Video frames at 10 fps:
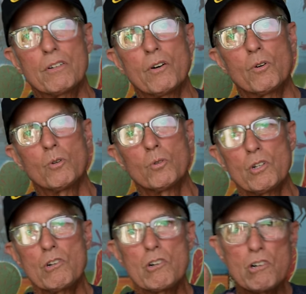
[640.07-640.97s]
Hold
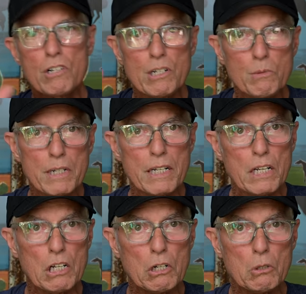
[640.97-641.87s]
on, here we
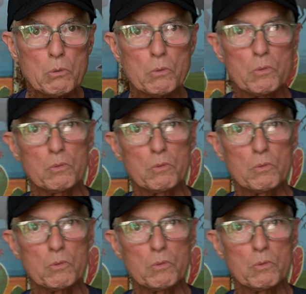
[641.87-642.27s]
go.